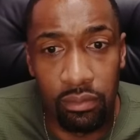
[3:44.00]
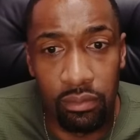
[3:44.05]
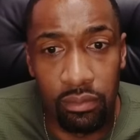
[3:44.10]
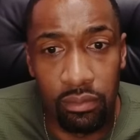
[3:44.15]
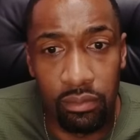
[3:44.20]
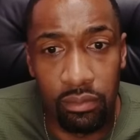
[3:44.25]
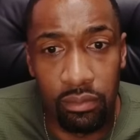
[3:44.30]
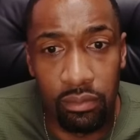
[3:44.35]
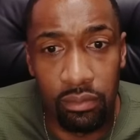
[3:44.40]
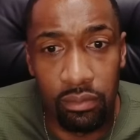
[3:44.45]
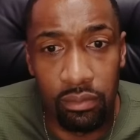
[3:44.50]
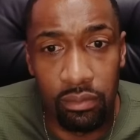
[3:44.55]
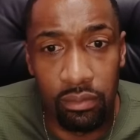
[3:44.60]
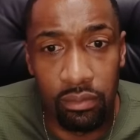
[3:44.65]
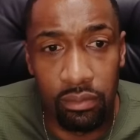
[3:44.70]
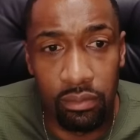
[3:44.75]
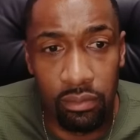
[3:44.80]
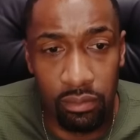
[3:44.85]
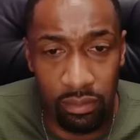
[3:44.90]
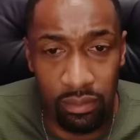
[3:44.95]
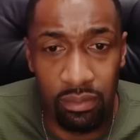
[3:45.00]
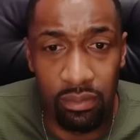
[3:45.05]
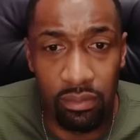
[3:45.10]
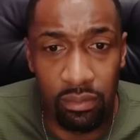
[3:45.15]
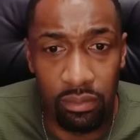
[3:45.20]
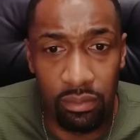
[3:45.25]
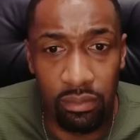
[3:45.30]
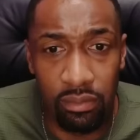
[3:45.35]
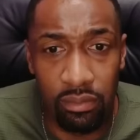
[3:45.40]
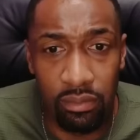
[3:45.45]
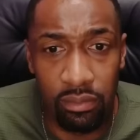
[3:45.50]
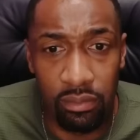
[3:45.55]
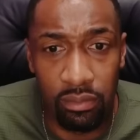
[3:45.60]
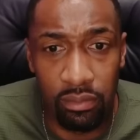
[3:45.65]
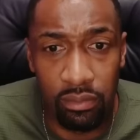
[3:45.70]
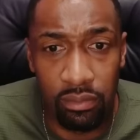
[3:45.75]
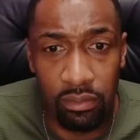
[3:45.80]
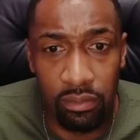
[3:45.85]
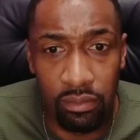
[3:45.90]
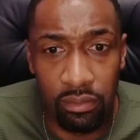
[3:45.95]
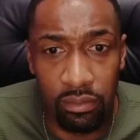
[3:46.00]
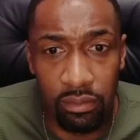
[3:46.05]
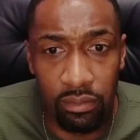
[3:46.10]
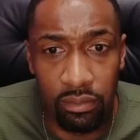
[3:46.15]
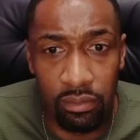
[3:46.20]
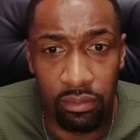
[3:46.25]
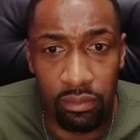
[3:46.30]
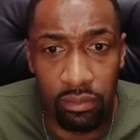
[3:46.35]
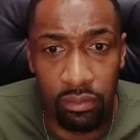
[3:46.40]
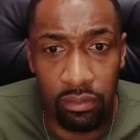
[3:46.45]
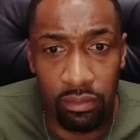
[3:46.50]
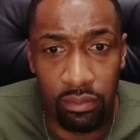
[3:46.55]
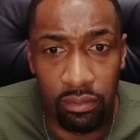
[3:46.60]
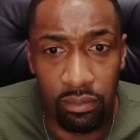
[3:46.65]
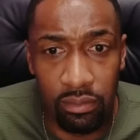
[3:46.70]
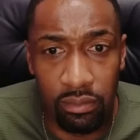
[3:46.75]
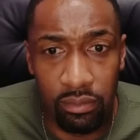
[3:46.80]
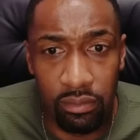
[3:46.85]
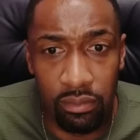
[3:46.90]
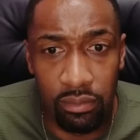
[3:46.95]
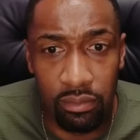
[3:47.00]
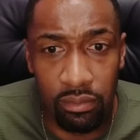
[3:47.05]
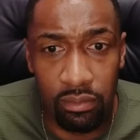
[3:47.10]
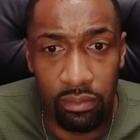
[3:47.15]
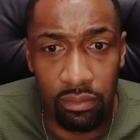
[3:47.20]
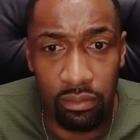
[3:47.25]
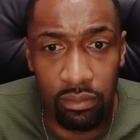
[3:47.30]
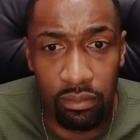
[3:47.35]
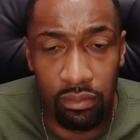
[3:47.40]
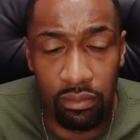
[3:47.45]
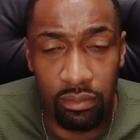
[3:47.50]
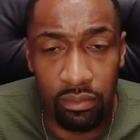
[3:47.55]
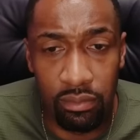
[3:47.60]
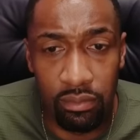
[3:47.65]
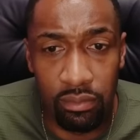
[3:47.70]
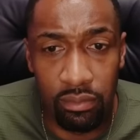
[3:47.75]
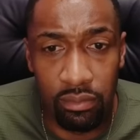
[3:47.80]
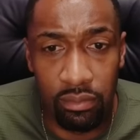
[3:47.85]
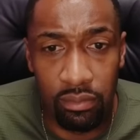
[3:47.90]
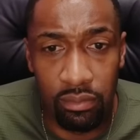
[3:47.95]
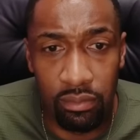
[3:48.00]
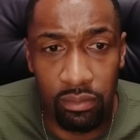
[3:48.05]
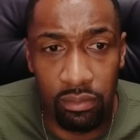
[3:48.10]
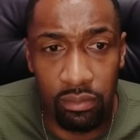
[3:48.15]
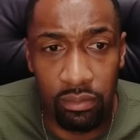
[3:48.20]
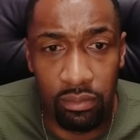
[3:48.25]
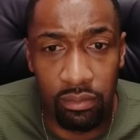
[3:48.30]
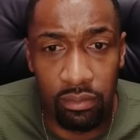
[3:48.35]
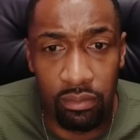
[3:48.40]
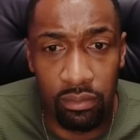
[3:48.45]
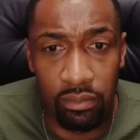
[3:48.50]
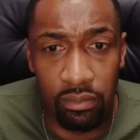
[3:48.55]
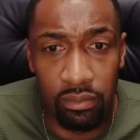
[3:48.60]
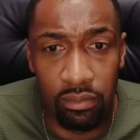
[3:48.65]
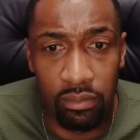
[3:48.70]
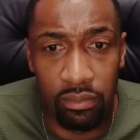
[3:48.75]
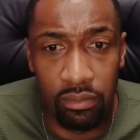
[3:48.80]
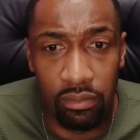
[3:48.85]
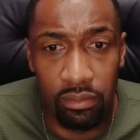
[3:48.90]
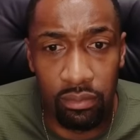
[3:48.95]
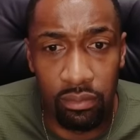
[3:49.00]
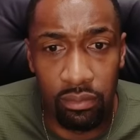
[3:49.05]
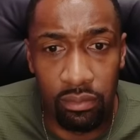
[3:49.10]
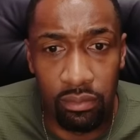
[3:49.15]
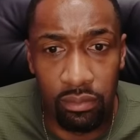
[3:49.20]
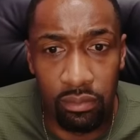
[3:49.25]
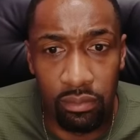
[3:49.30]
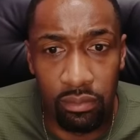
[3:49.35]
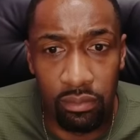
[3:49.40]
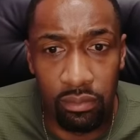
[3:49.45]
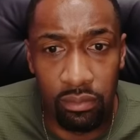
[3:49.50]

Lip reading: (not speaking)